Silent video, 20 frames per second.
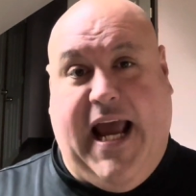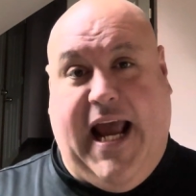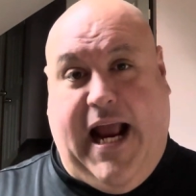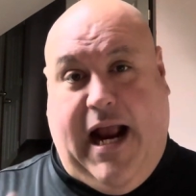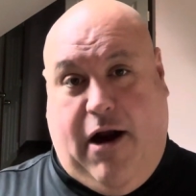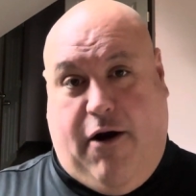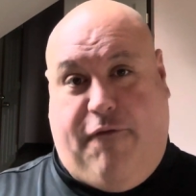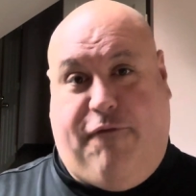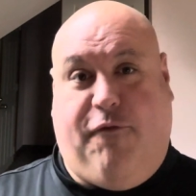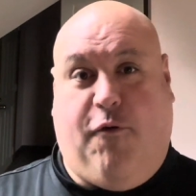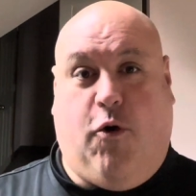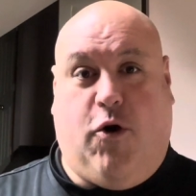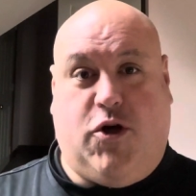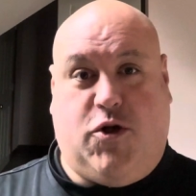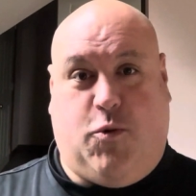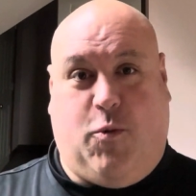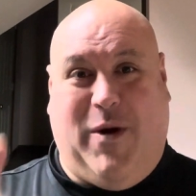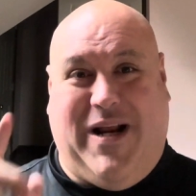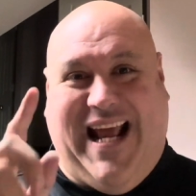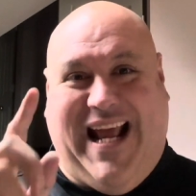Air
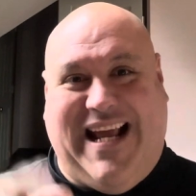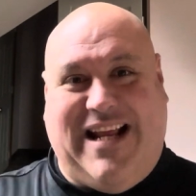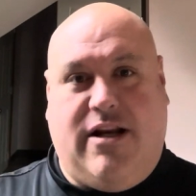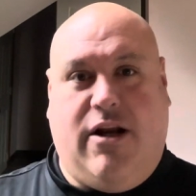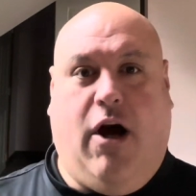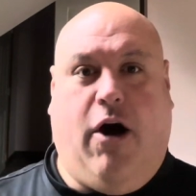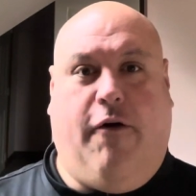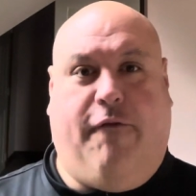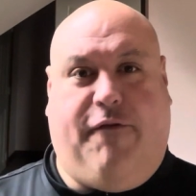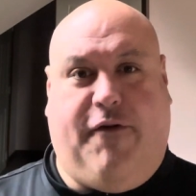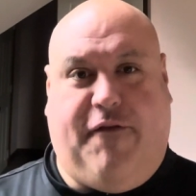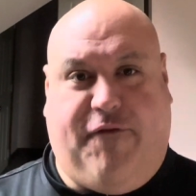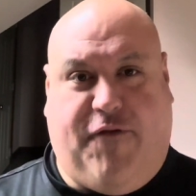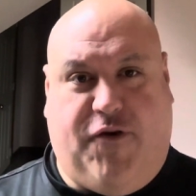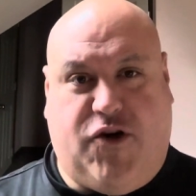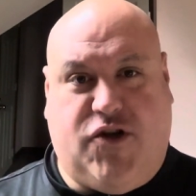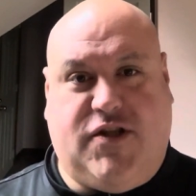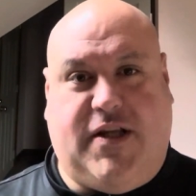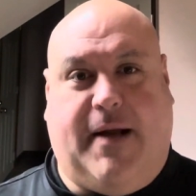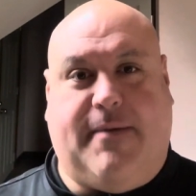Force went 8-0 for the
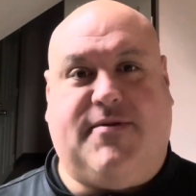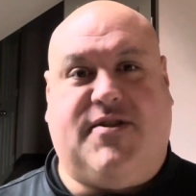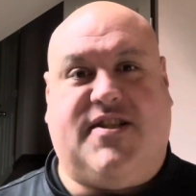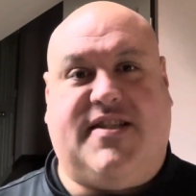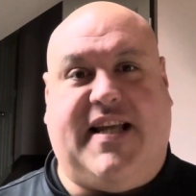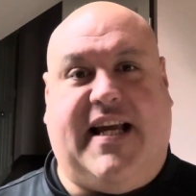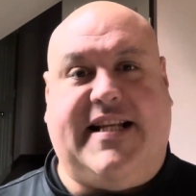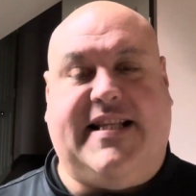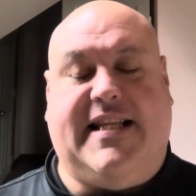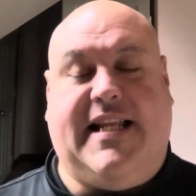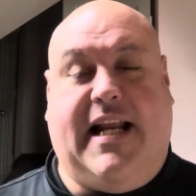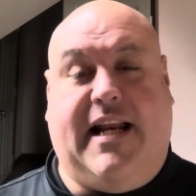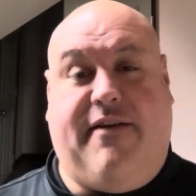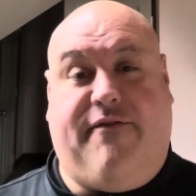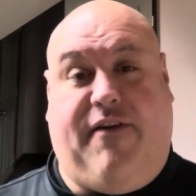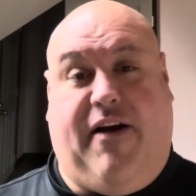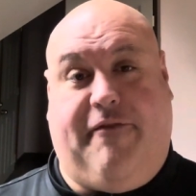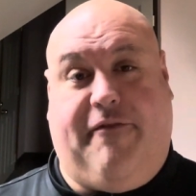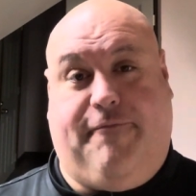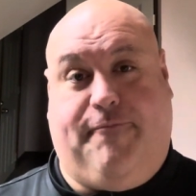first time since
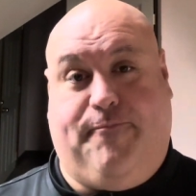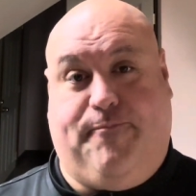1985.